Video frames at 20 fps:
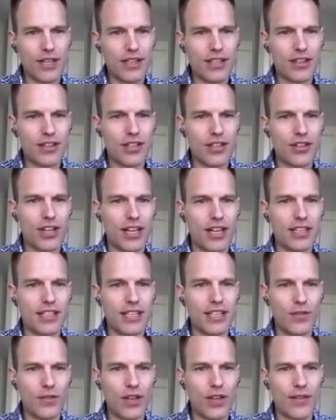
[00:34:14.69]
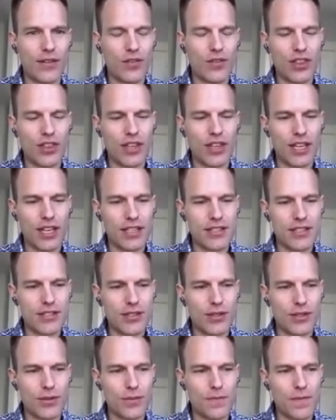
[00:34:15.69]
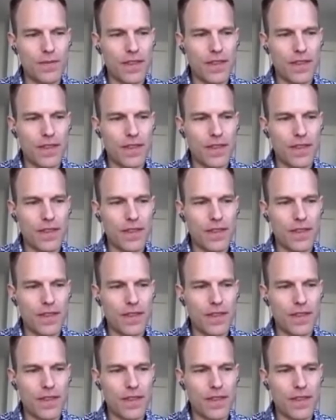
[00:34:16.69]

That they're not given everything. And so,